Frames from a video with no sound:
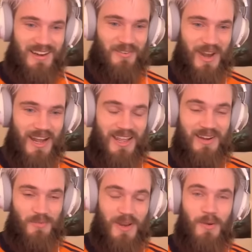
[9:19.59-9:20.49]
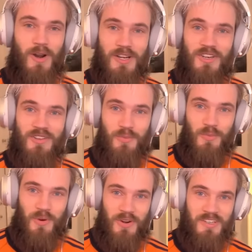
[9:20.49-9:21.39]
Right here, we are watching the
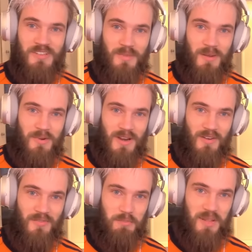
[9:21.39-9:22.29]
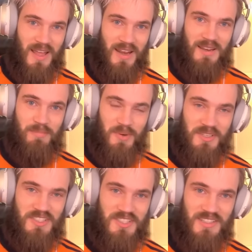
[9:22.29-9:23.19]
worst memory of the planet
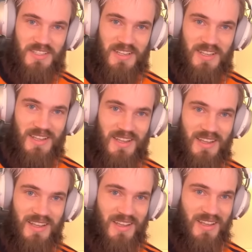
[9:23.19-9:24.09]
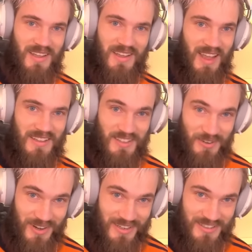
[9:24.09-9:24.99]
person. That's
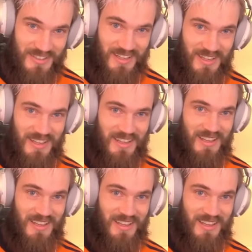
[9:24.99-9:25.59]
crazy.